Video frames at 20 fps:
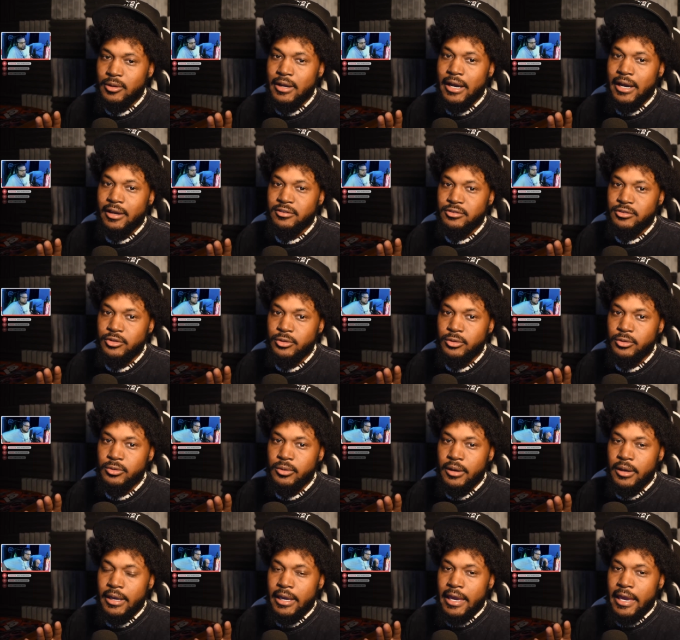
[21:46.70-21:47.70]
You guys do.
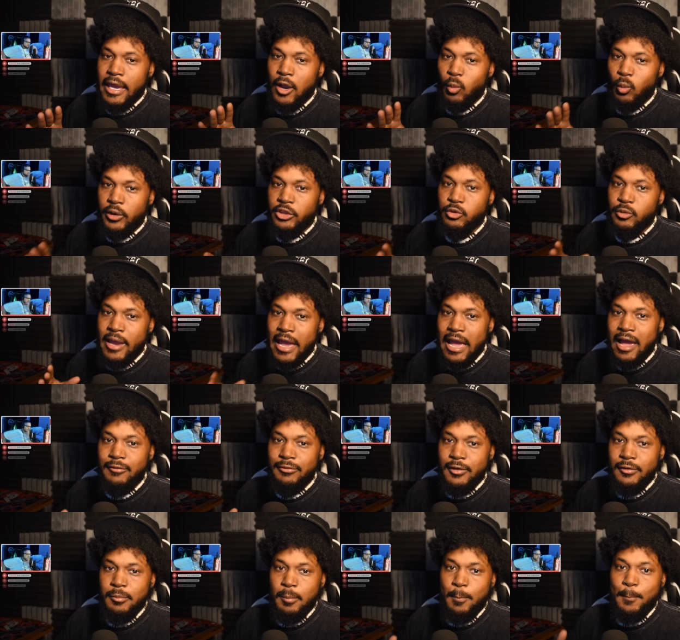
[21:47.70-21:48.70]
And when you have
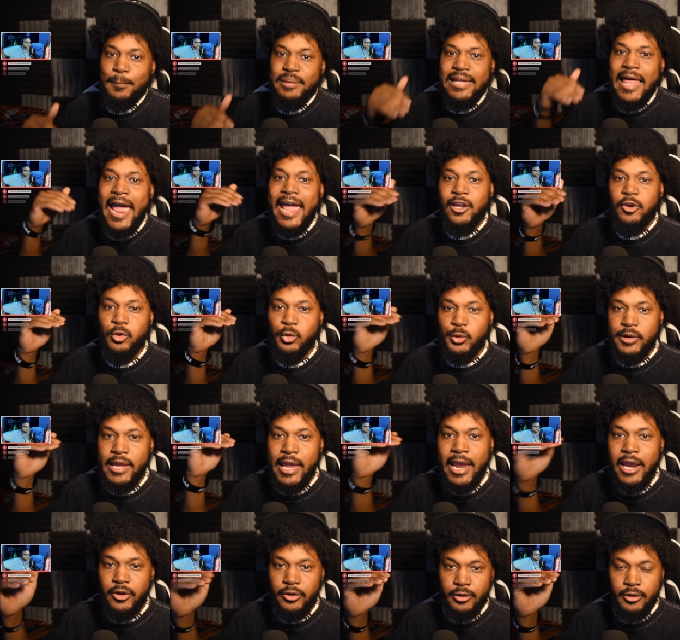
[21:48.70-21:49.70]
a black
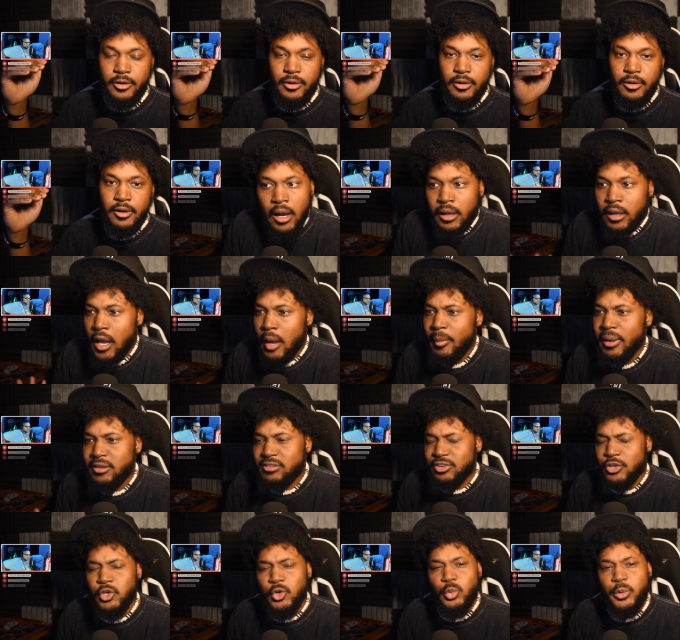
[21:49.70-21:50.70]
creator coming
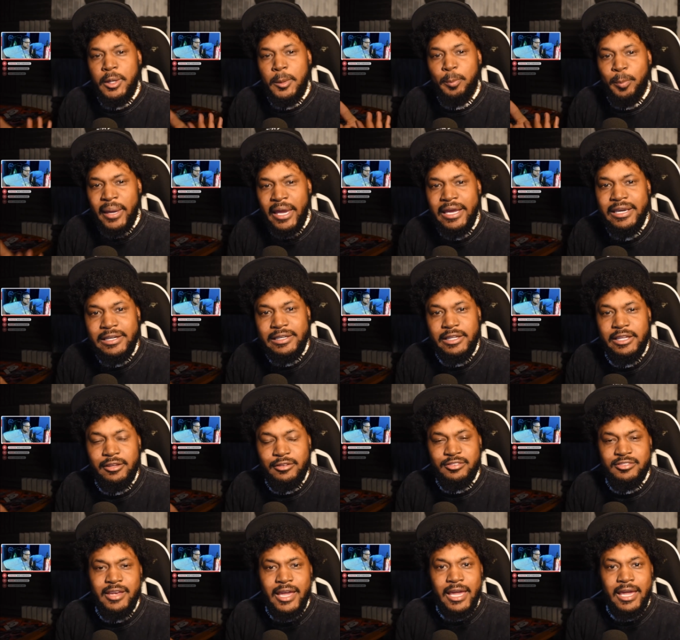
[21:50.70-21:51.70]
to you repeatedly
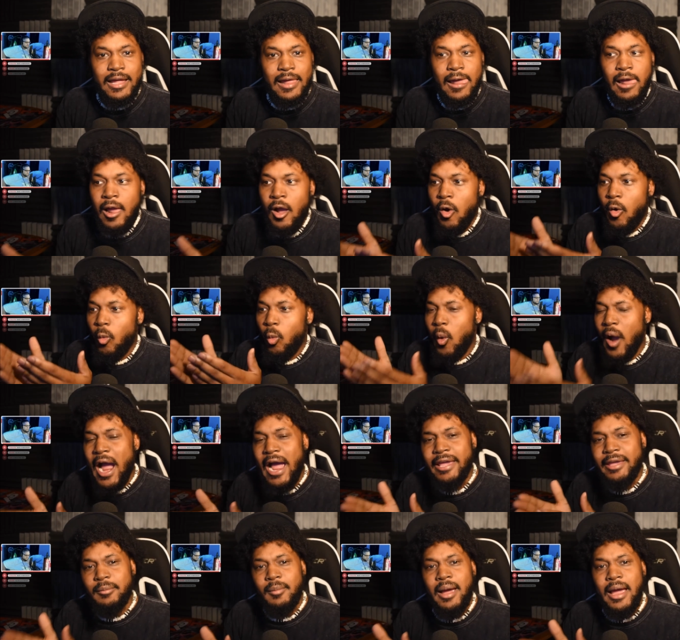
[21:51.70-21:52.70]
saying,
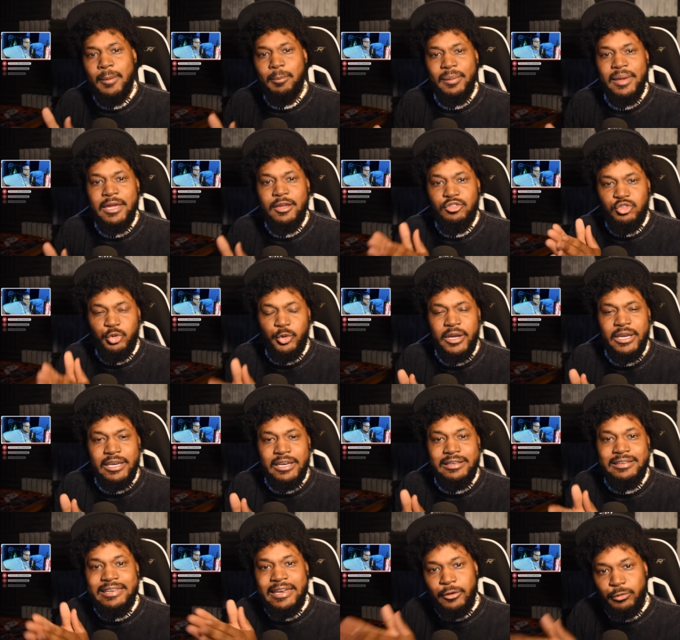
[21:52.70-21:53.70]
why am I being
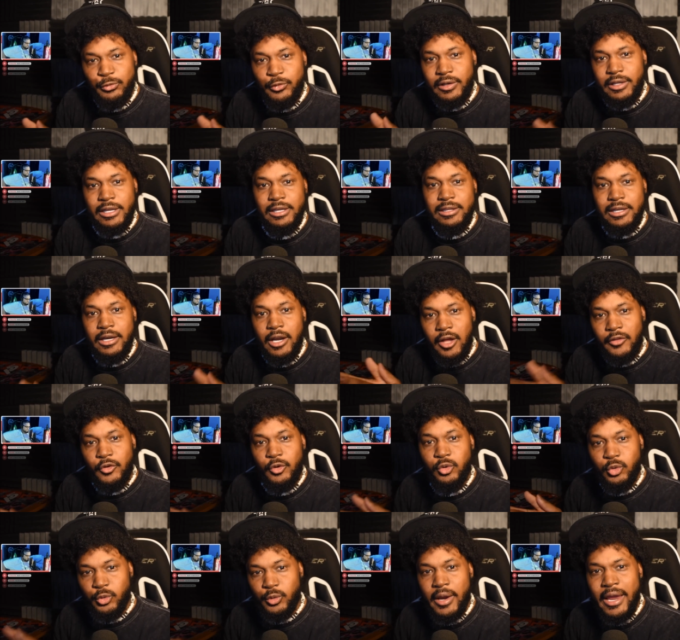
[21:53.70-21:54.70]
treated differently than other
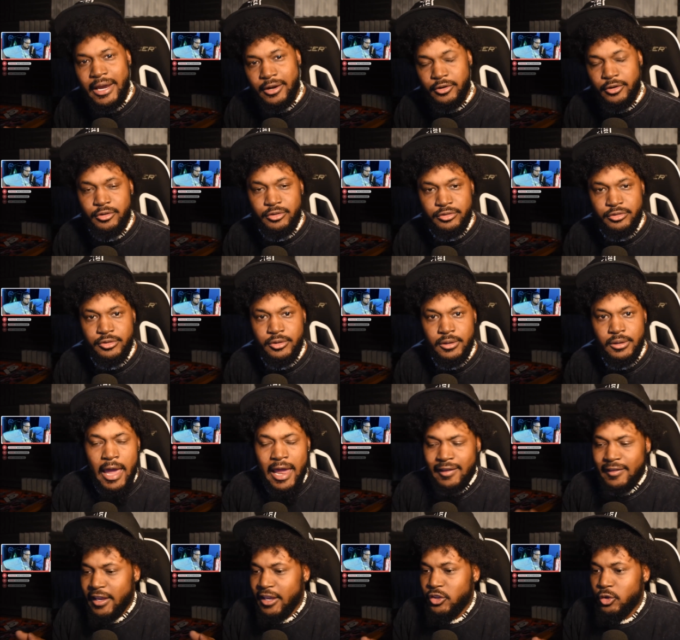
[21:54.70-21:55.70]
creators?
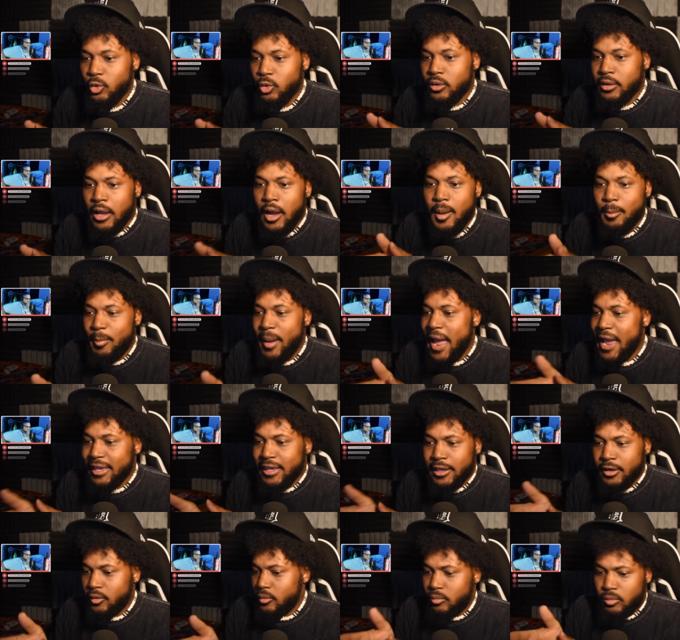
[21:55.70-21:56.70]
And then you come back
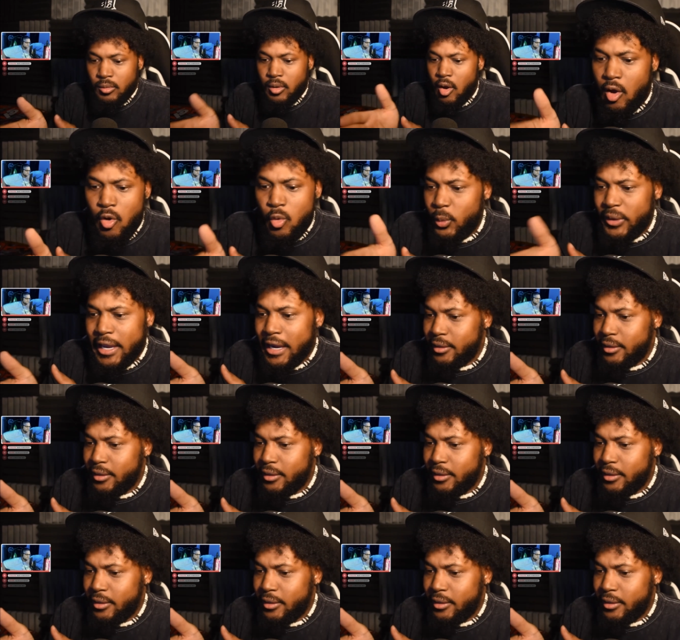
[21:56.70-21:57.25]
and, oh, we got